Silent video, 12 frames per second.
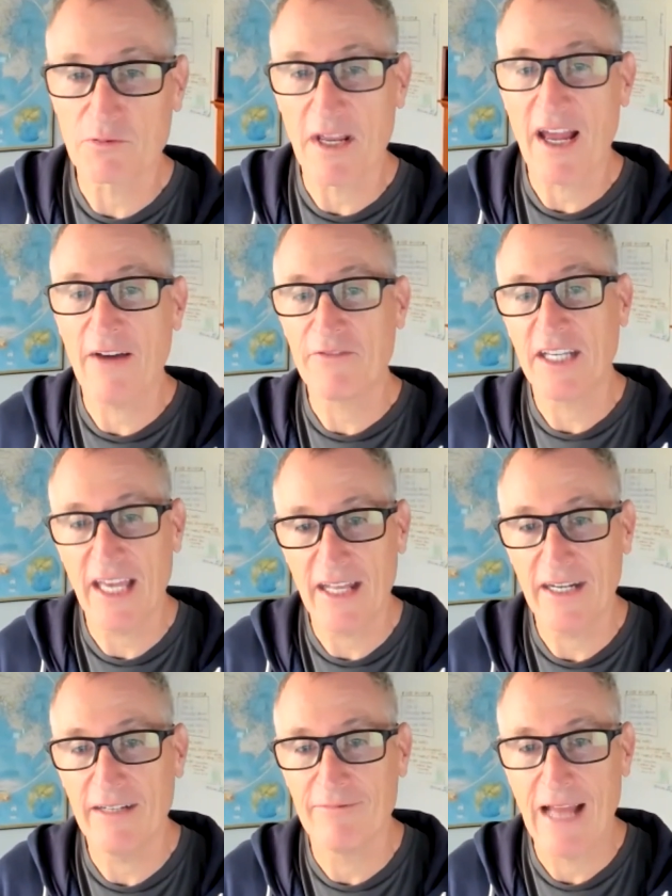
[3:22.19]
We have to get
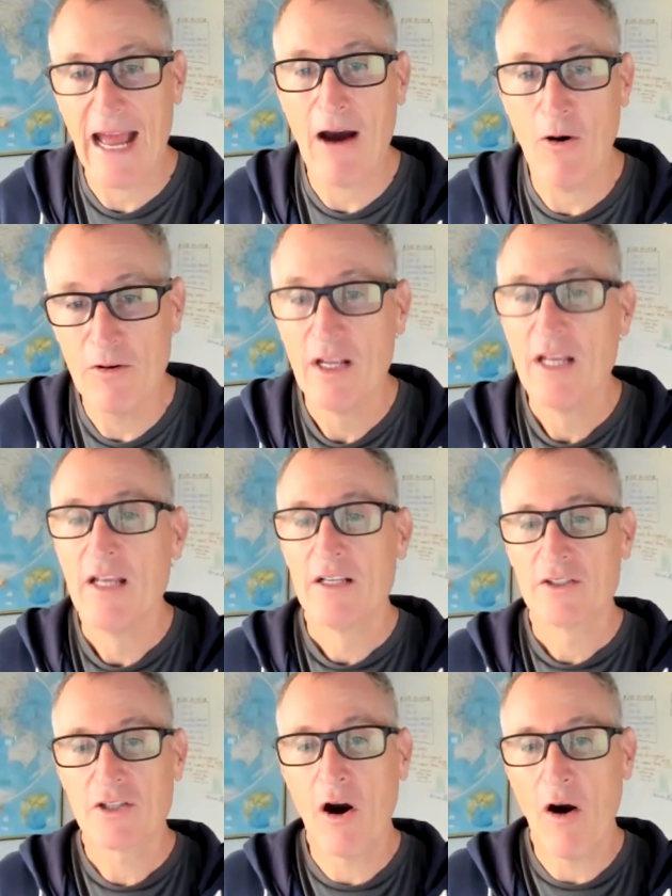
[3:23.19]
it out.
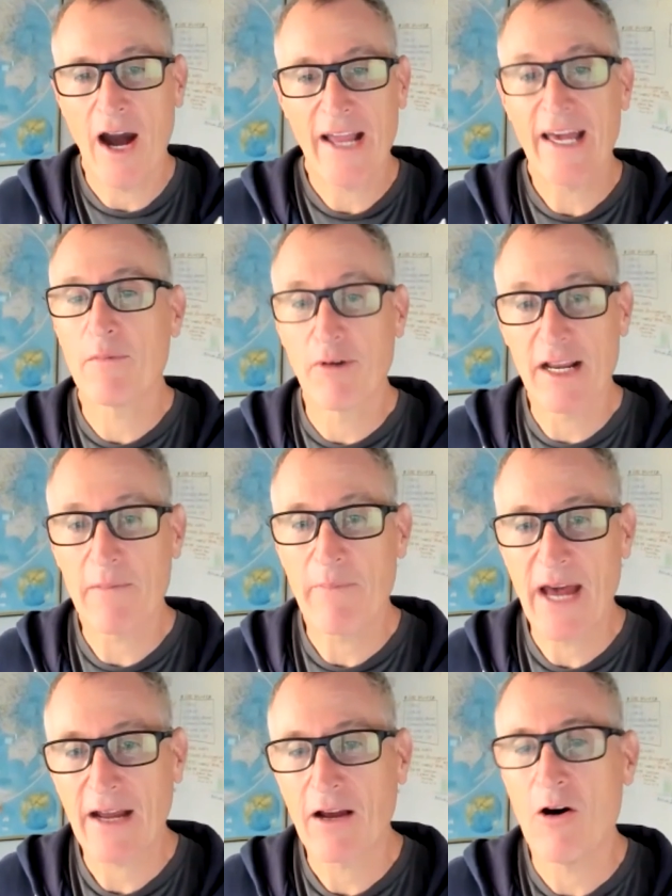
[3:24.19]
So I got to bring it
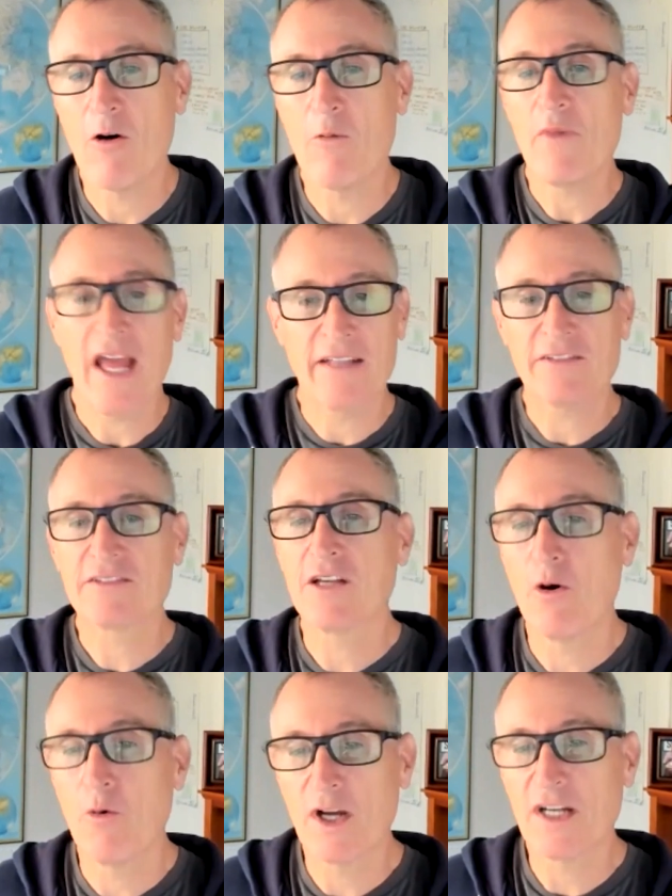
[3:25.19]
back home. And
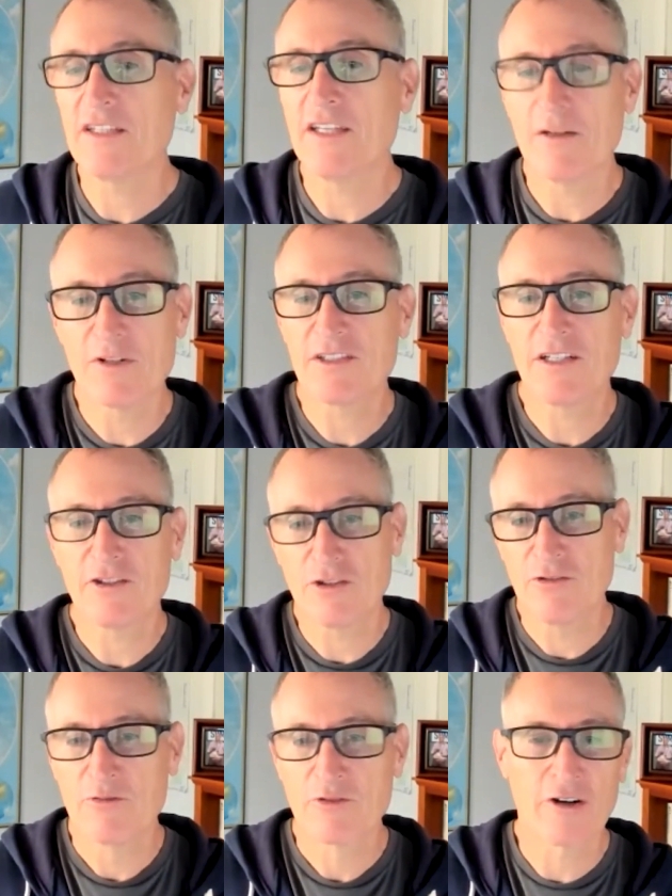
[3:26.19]
so what he did was he
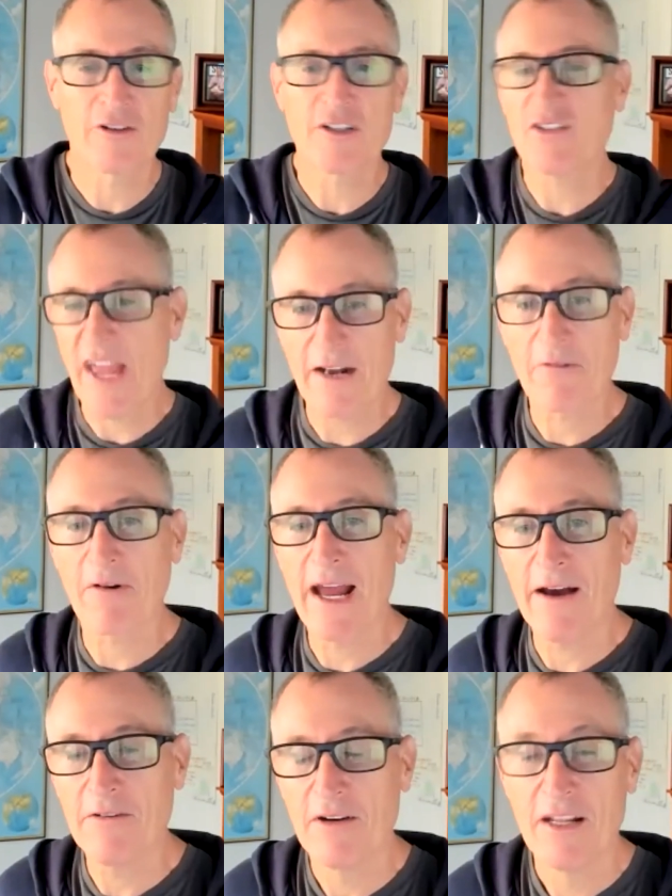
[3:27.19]
turned his van
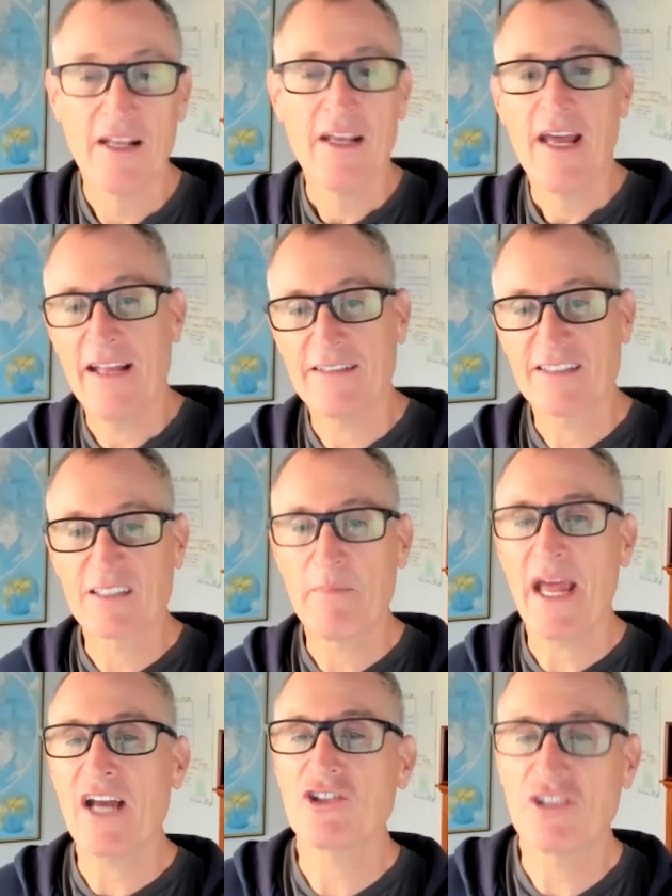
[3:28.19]
around and
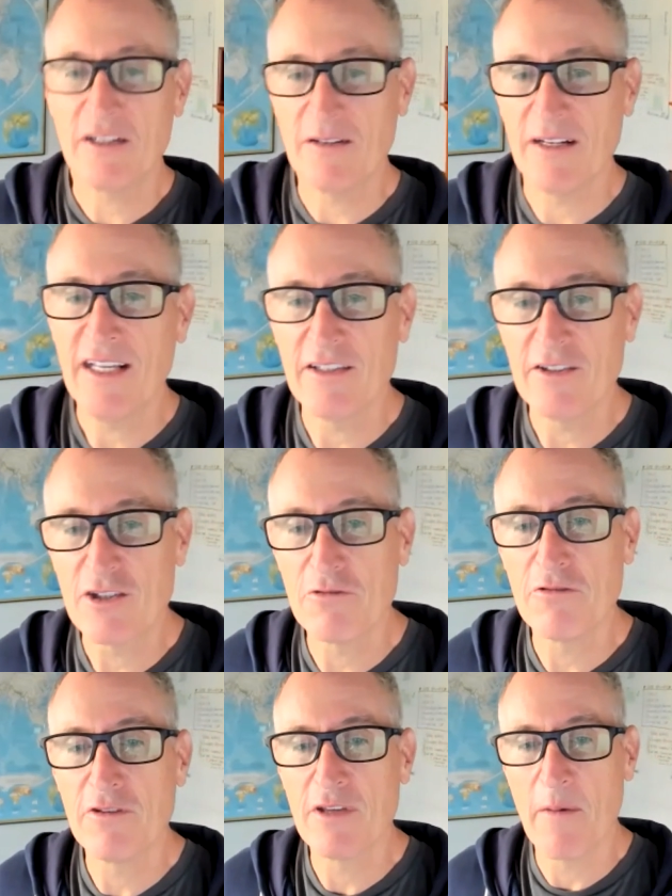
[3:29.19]
smashed it
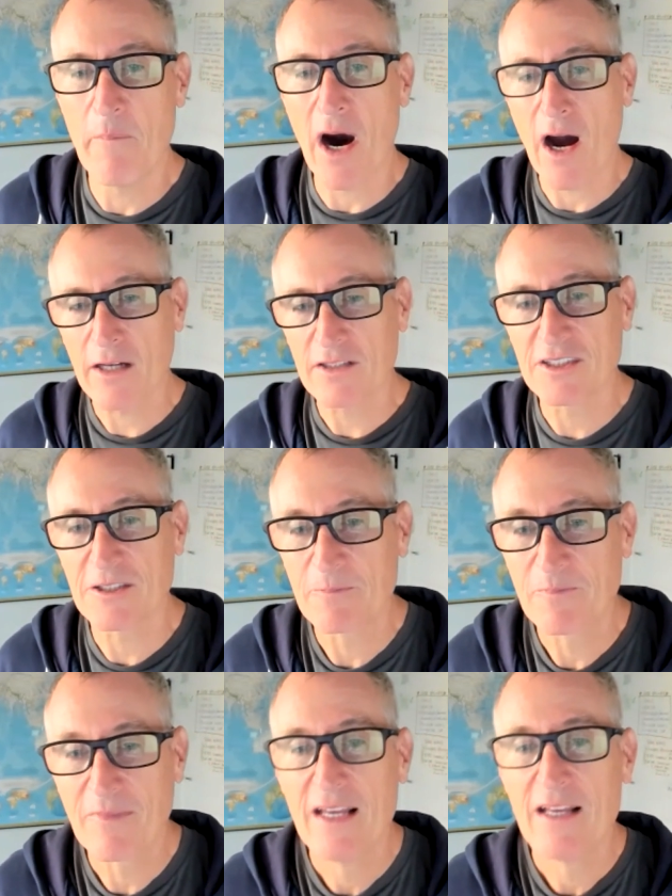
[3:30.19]
into the box,
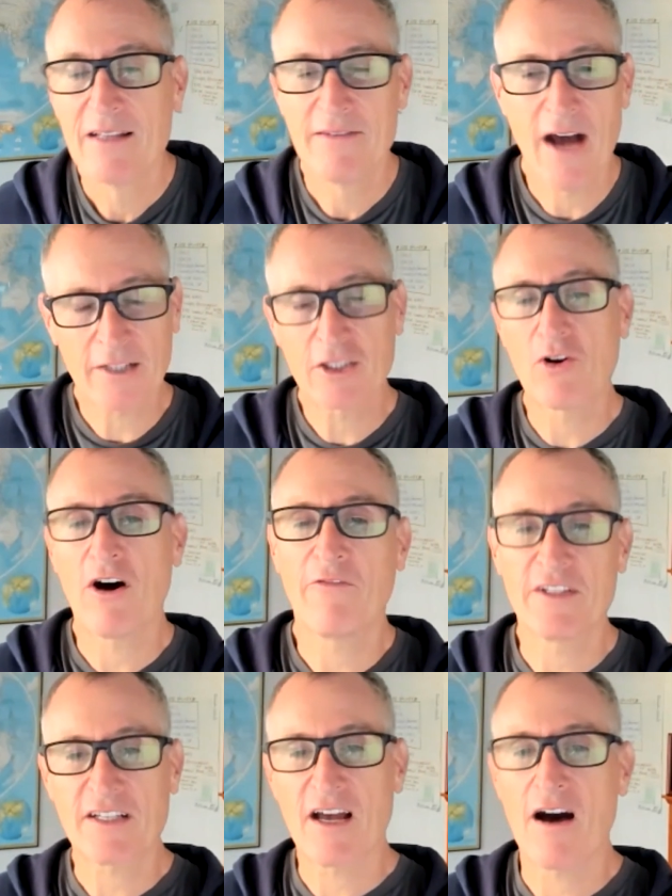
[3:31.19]
knocked it off
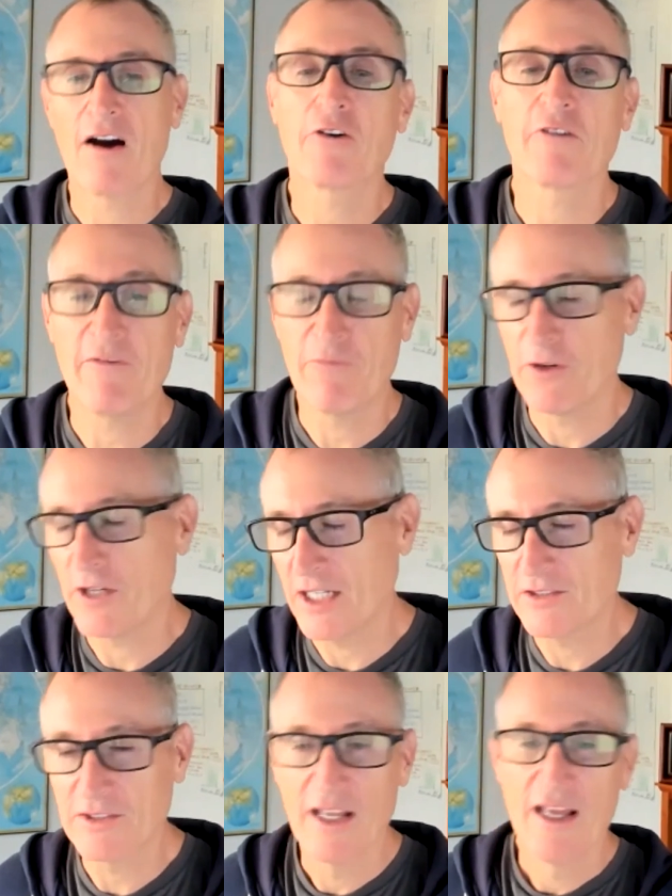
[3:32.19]
its concrete
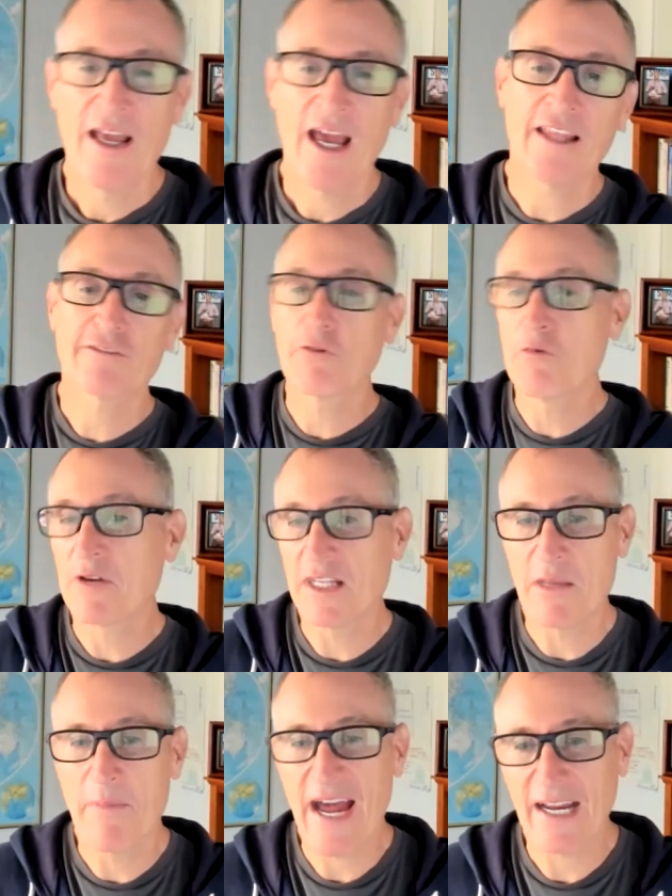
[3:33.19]
footings, and threw it in
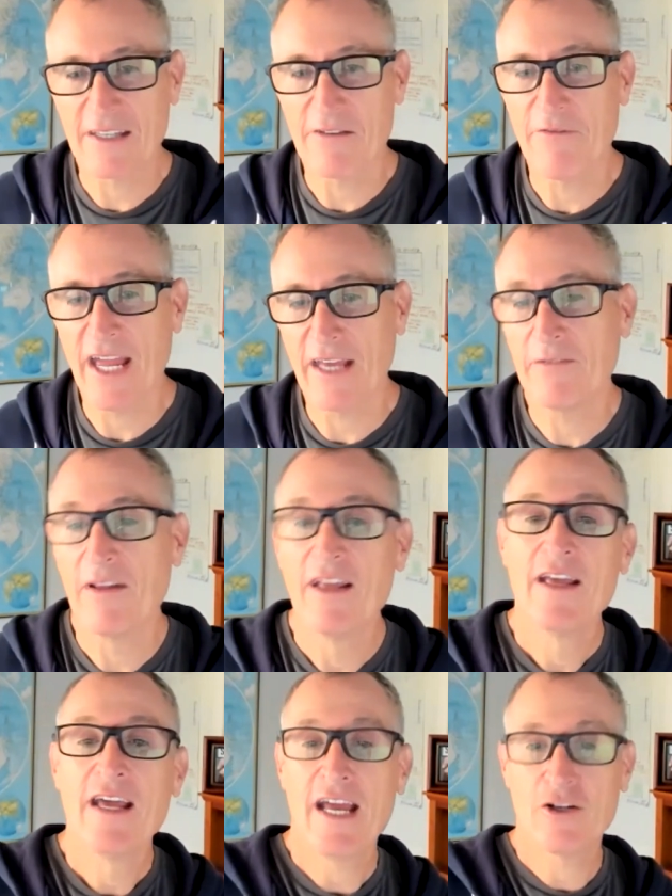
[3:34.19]
the back of the van
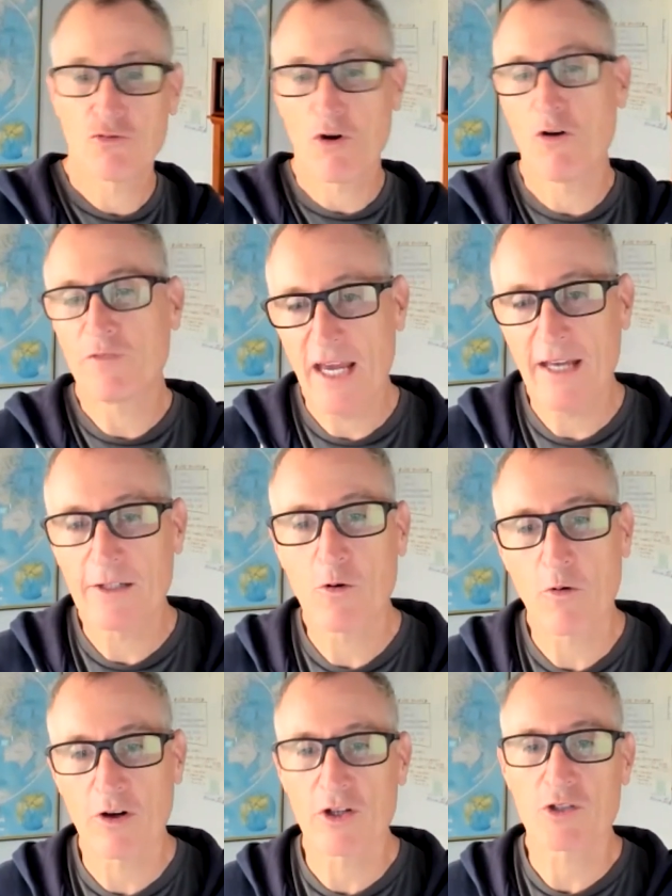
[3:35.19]
and drove to
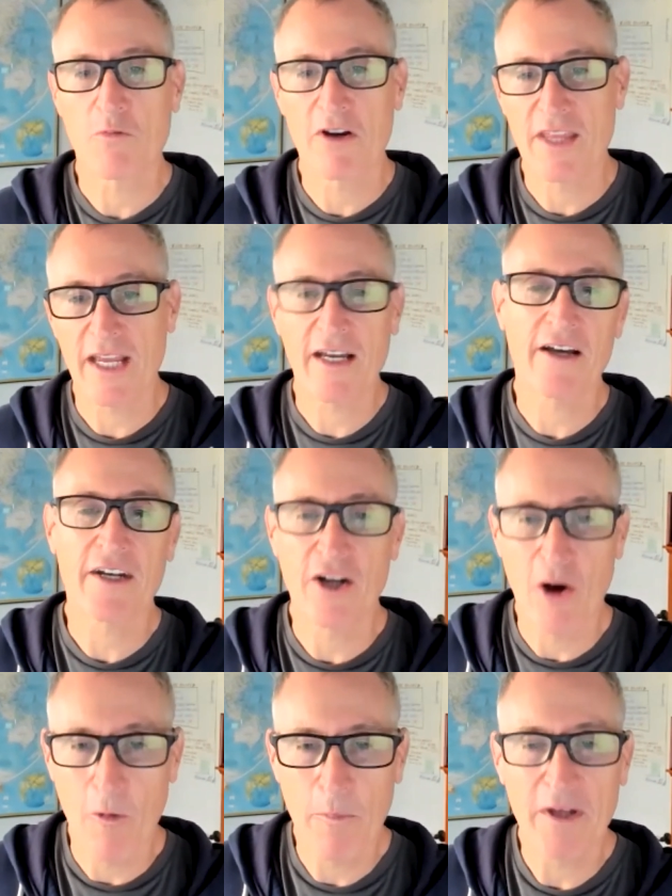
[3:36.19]
headquarters where they cut it
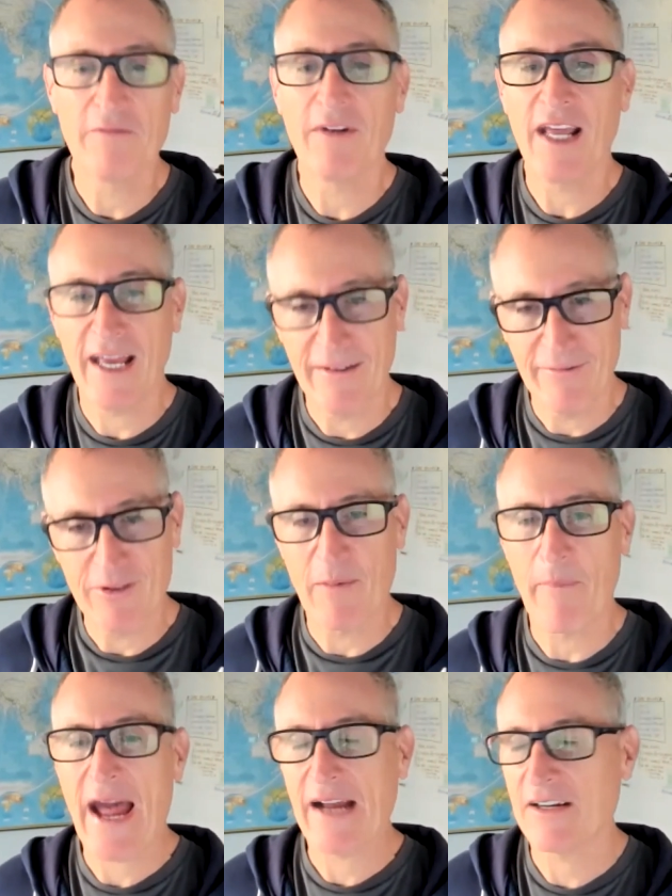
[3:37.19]
open and the
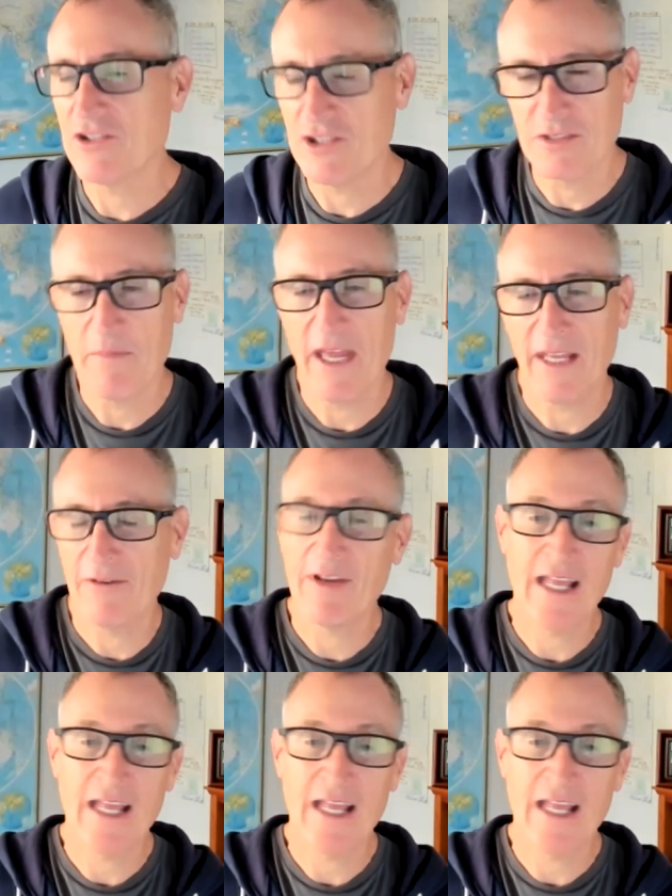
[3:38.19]
packages made it.